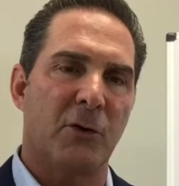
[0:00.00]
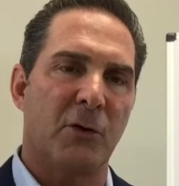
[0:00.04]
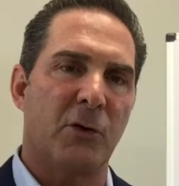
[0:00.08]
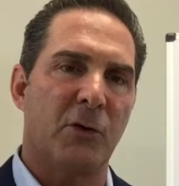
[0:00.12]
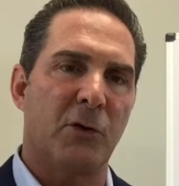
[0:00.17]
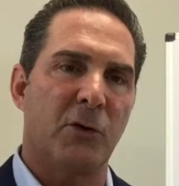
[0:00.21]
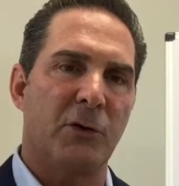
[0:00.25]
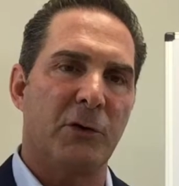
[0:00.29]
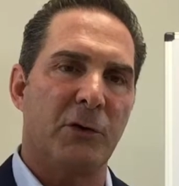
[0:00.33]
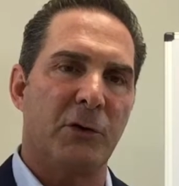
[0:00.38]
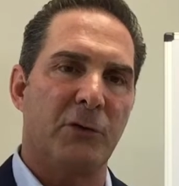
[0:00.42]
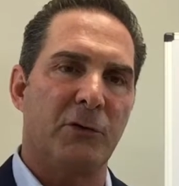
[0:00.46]

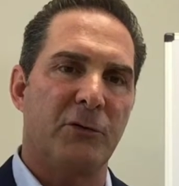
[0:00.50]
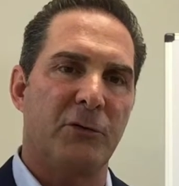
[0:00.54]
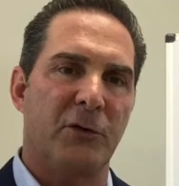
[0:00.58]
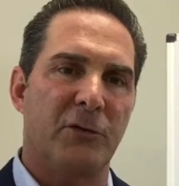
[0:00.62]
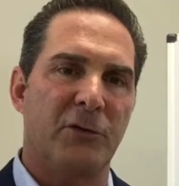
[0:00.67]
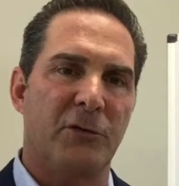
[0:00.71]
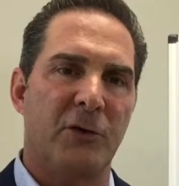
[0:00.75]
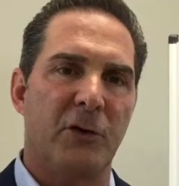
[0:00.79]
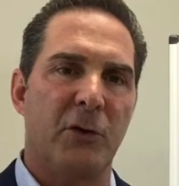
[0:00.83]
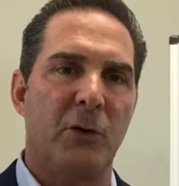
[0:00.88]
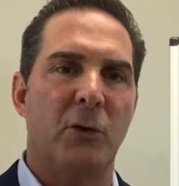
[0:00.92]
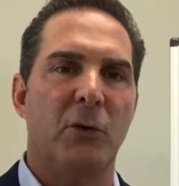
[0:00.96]
who
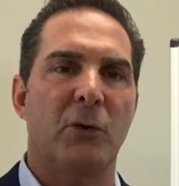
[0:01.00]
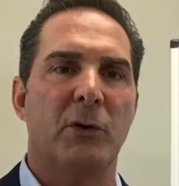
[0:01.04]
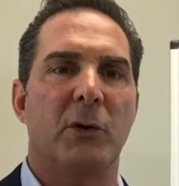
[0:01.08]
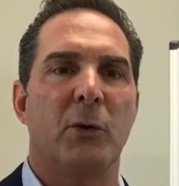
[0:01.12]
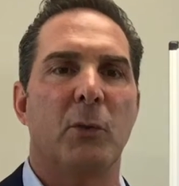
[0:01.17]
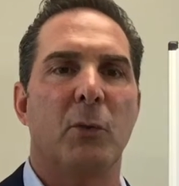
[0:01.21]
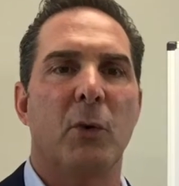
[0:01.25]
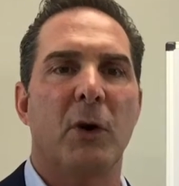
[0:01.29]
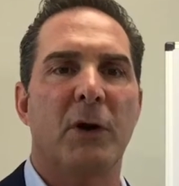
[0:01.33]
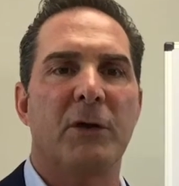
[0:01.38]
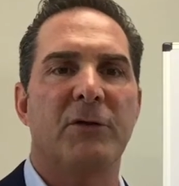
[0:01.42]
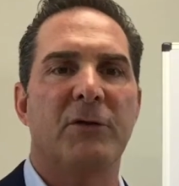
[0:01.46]
uses who and
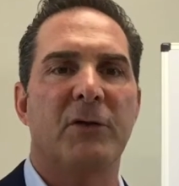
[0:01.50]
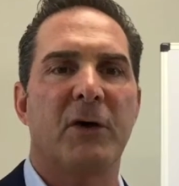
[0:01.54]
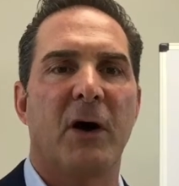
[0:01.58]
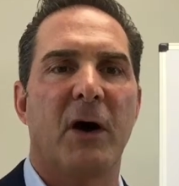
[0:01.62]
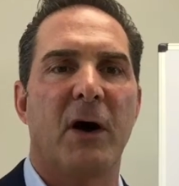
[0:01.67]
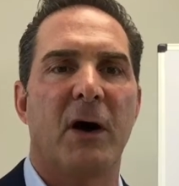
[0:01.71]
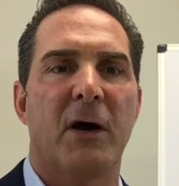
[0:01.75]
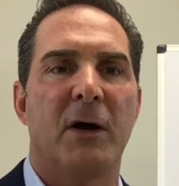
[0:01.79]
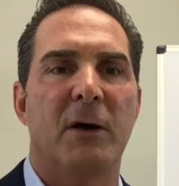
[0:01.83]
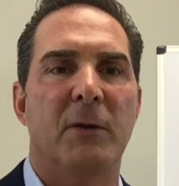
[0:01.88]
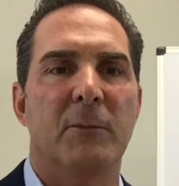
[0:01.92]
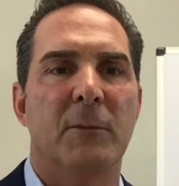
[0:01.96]
at what
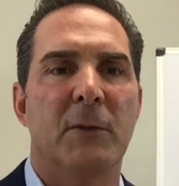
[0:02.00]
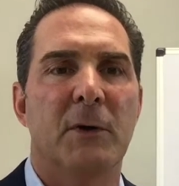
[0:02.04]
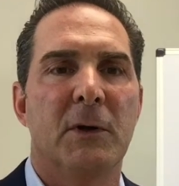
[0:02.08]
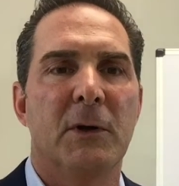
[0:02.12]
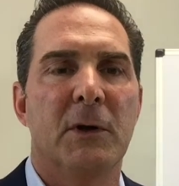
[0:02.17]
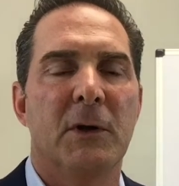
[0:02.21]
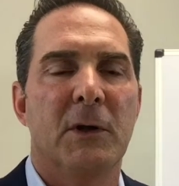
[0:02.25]
time.